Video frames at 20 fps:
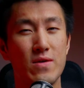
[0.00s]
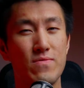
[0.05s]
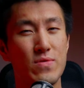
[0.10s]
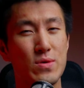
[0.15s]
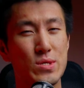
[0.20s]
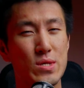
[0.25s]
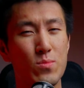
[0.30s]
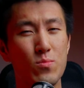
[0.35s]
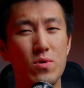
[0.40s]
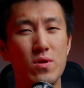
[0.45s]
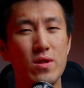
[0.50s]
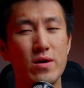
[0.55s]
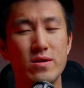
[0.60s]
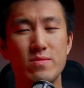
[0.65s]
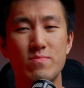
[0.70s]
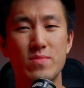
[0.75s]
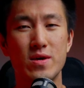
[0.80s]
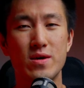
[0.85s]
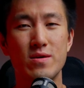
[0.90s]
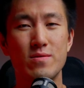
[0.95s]
If you're someone
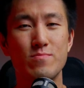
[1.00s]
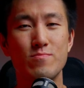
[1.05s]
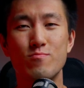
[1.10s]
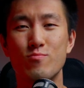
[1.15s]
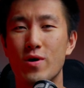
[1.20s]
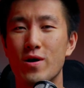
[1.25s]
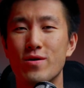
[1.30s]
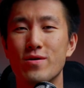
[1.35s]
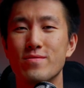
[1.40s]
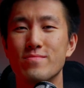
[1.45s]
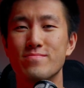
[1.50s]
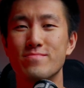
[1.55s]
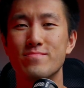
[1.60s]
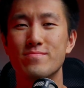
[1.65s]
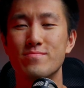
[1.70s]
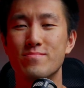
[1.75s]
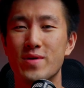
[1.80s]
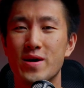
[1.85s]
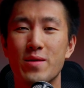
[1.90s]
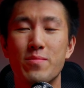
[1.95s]
like me, welcome.
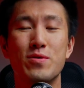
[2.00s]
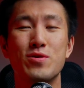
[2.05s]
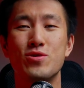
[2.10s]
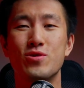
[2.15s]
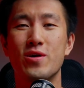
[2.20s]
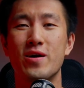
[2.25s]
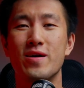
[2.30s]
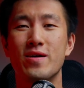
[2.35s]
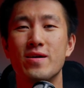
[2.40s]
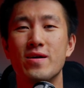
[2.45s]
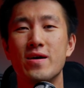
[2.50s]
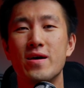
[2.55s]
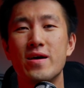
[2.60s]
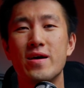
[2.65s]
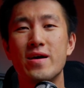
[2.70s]
My name is Jay.